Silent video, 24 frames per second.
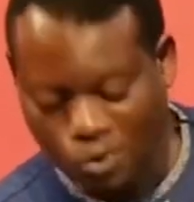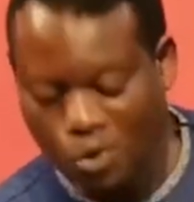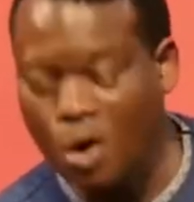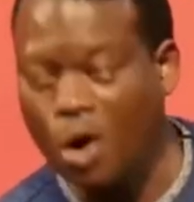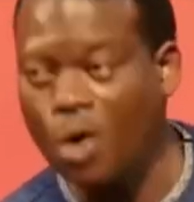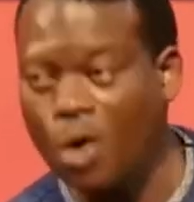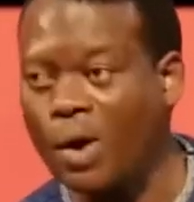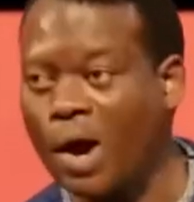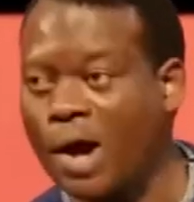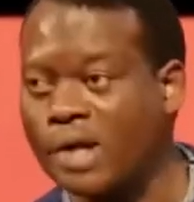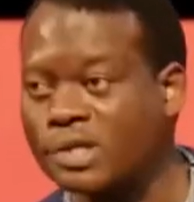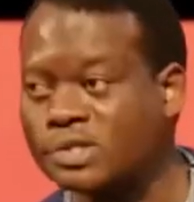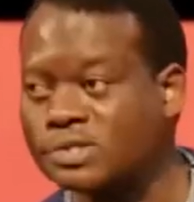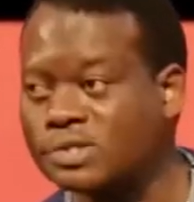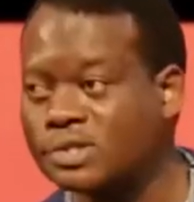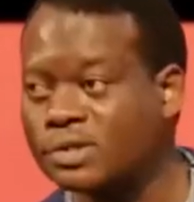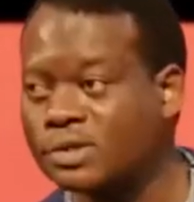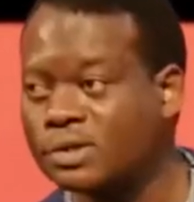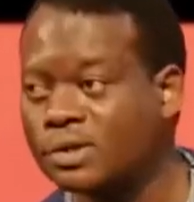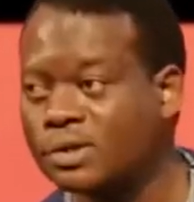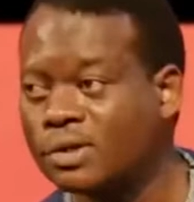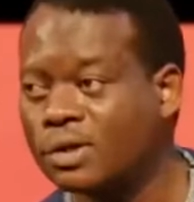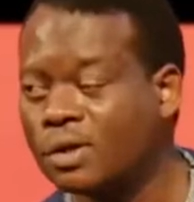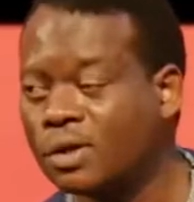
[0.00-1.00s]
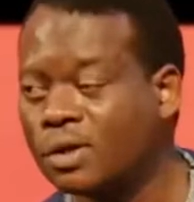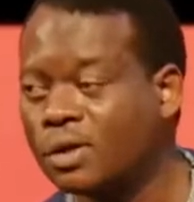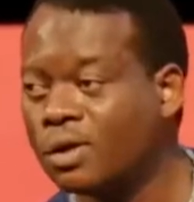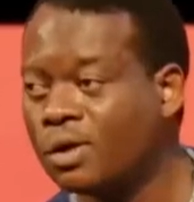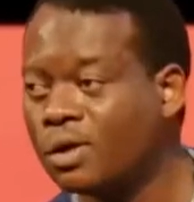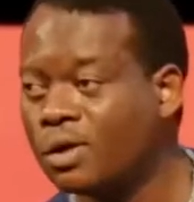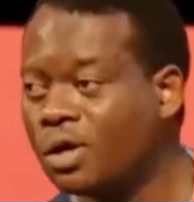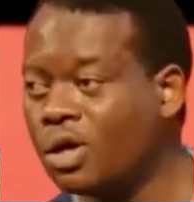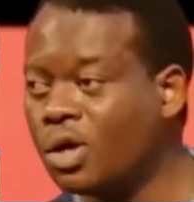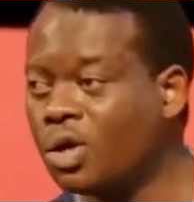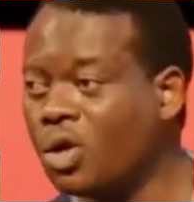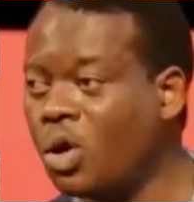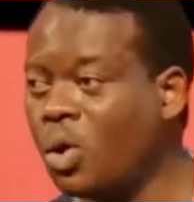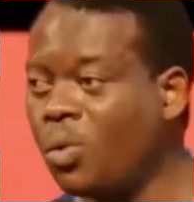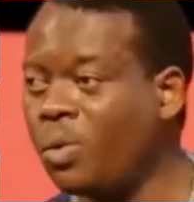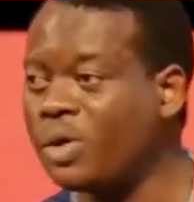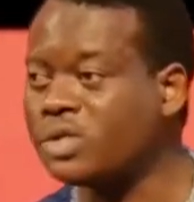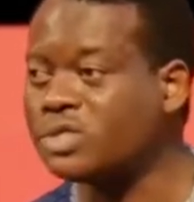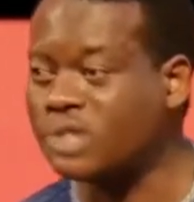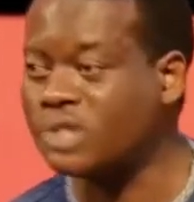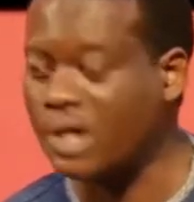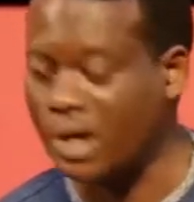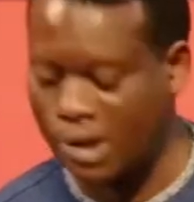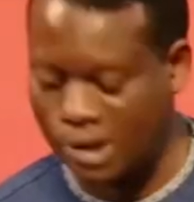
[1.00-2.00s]
All right. You know, we
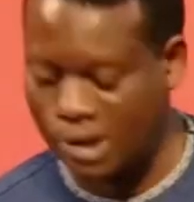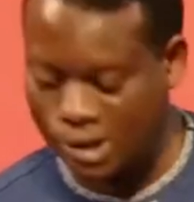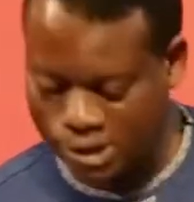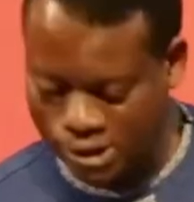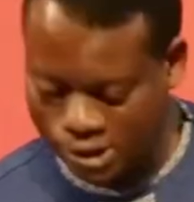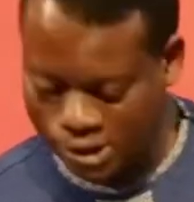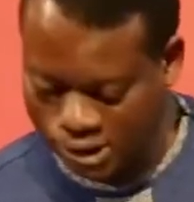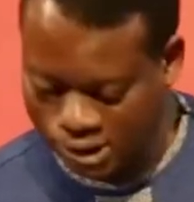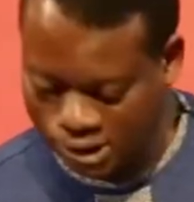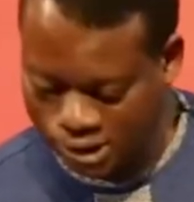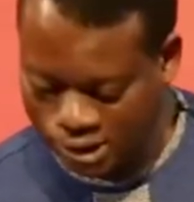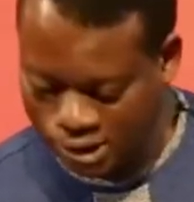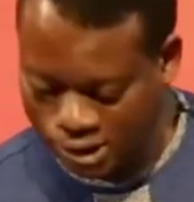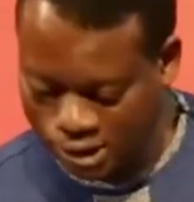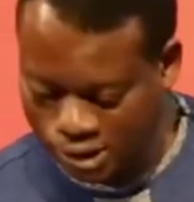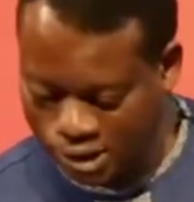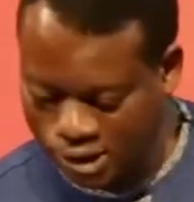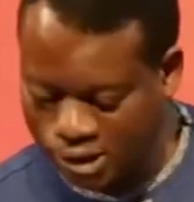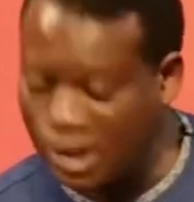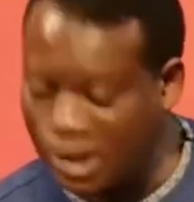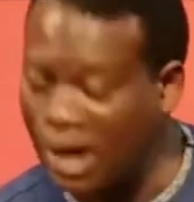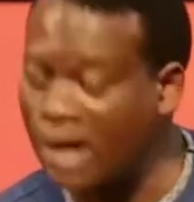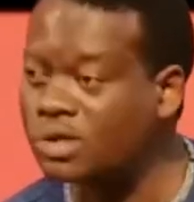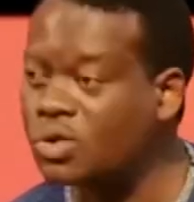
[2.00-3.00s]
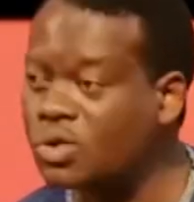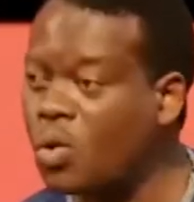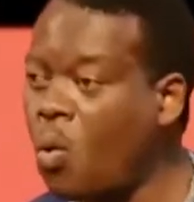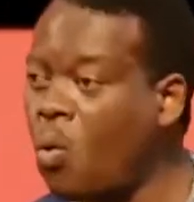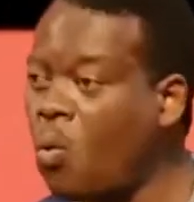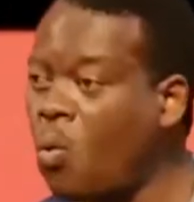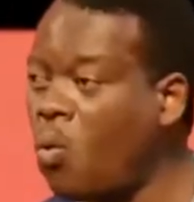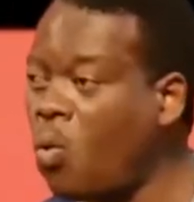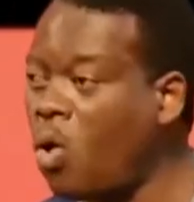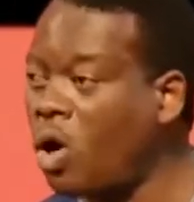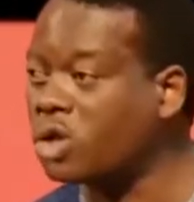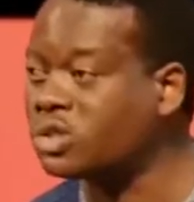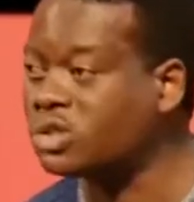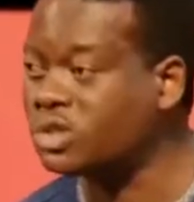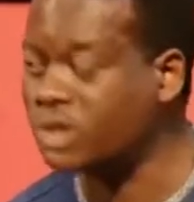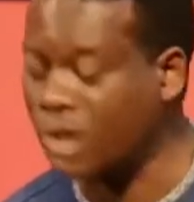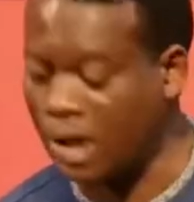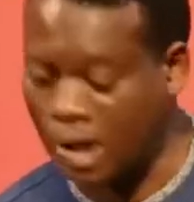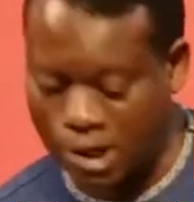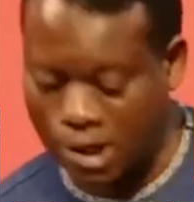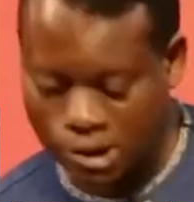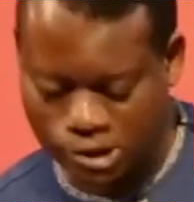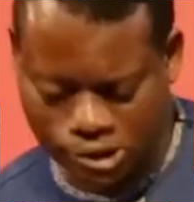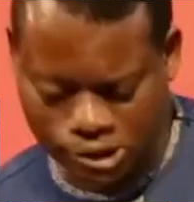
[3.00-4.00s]
said that
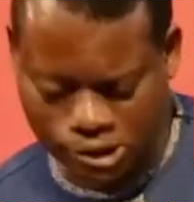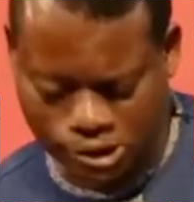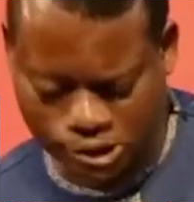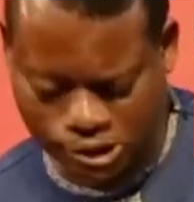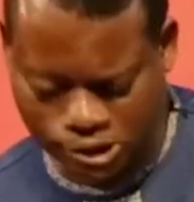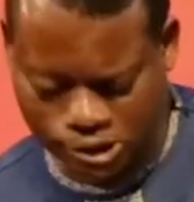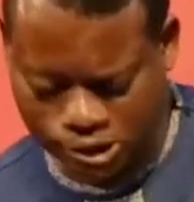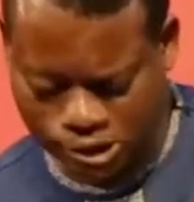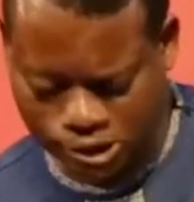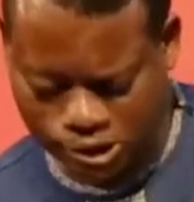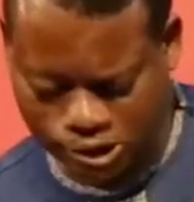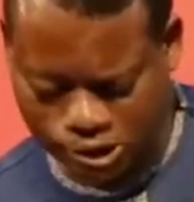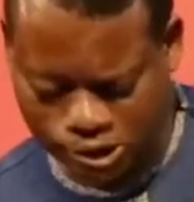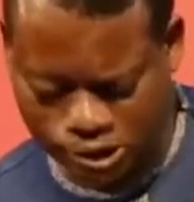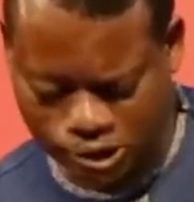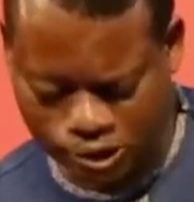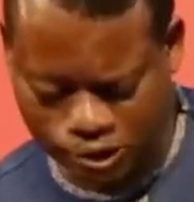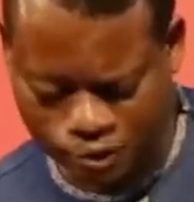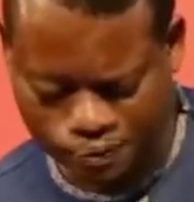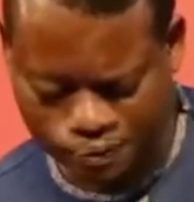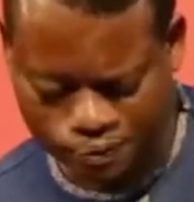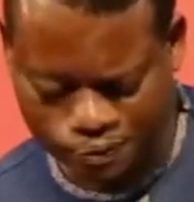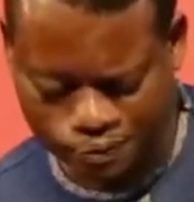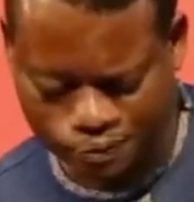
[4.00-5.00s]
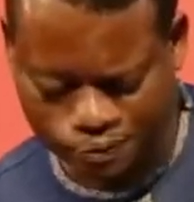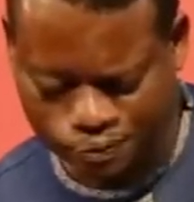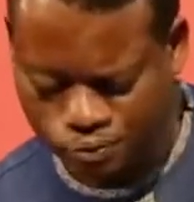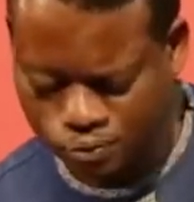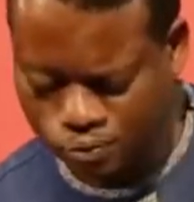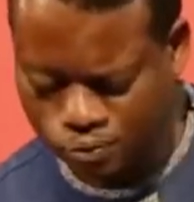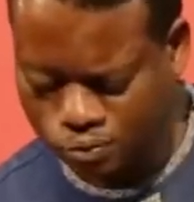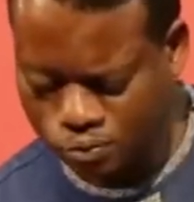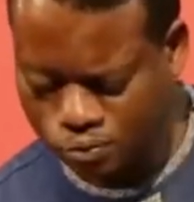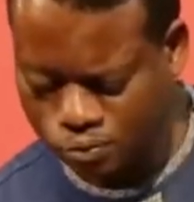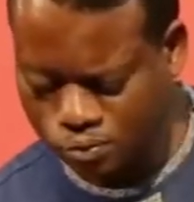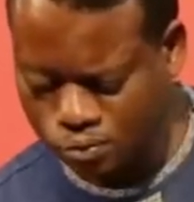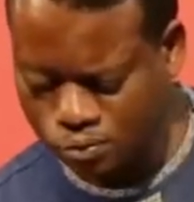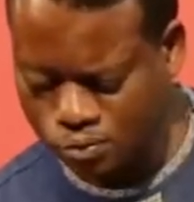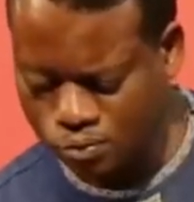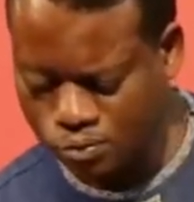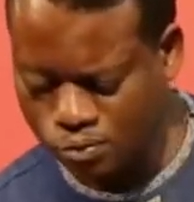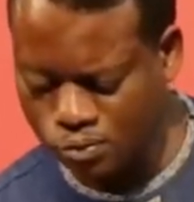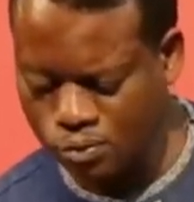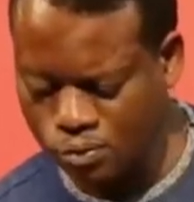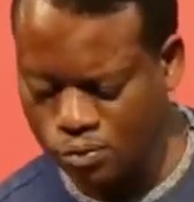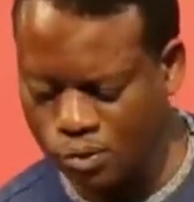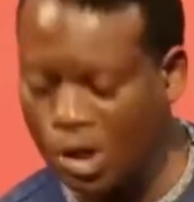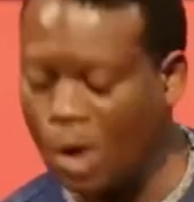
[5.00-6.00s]
watchers,
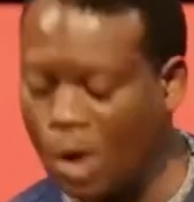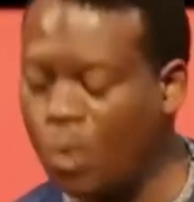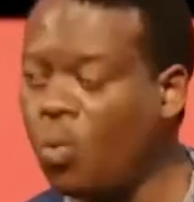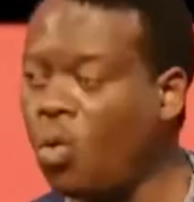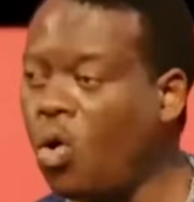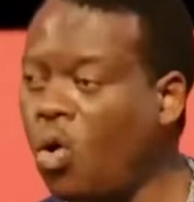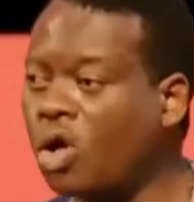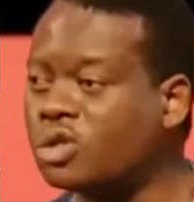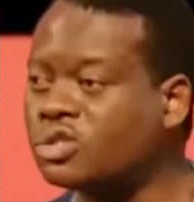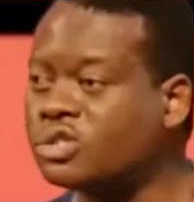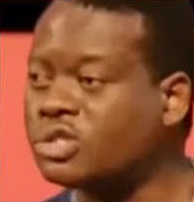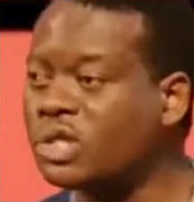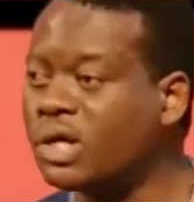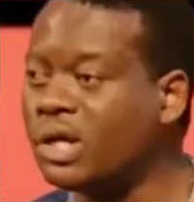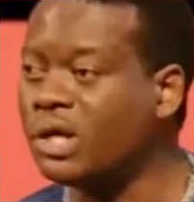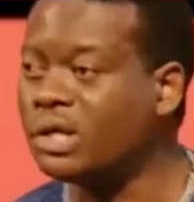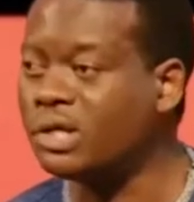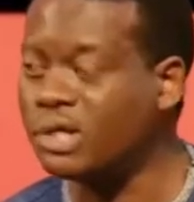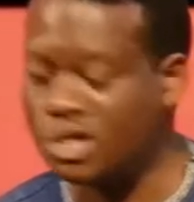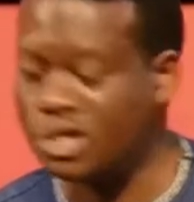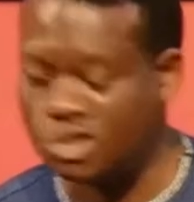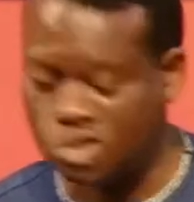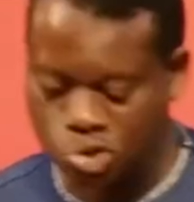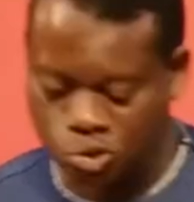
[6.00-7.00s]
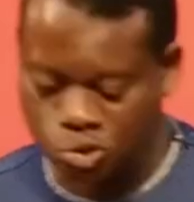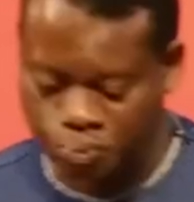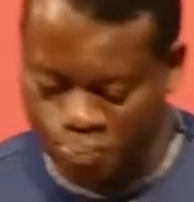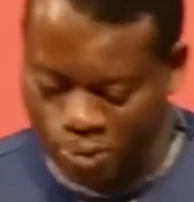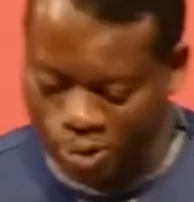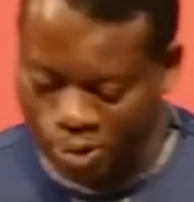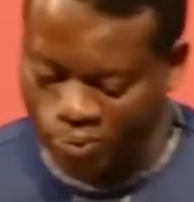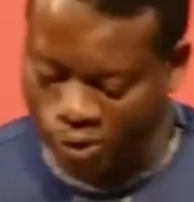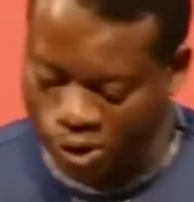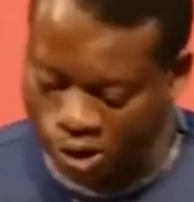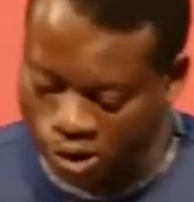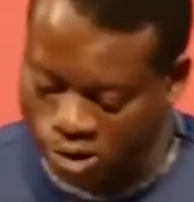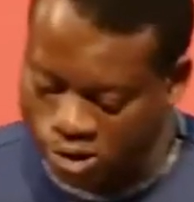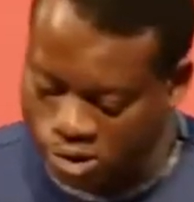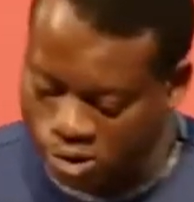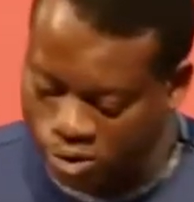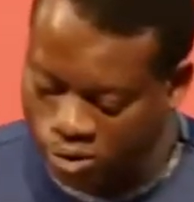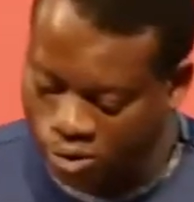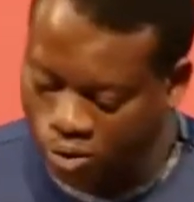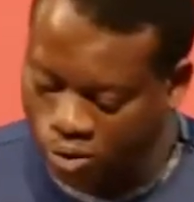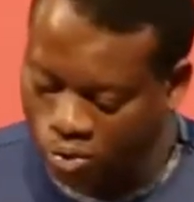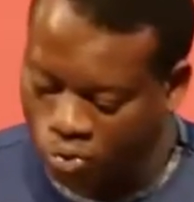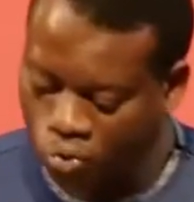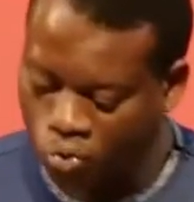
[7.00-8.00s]
they watch in the spirit
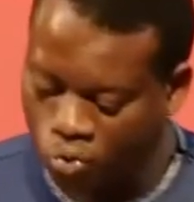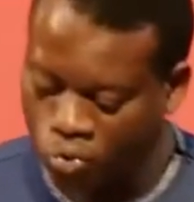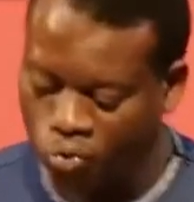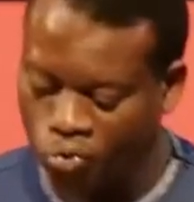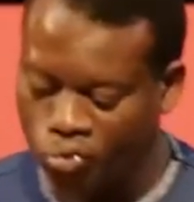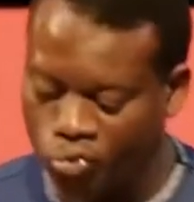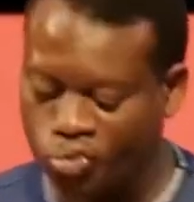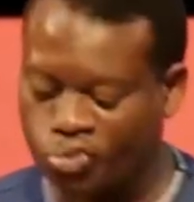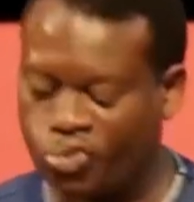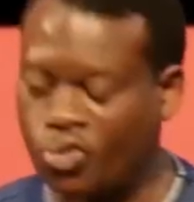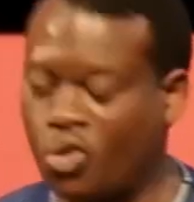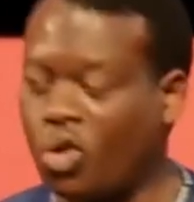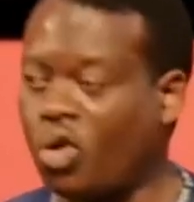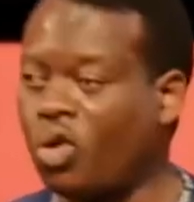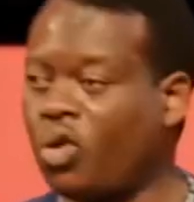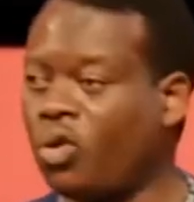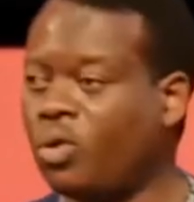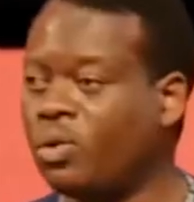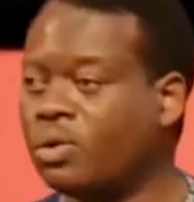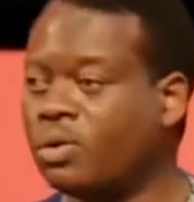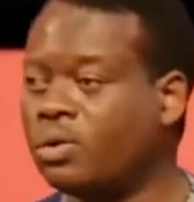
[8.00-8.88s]
for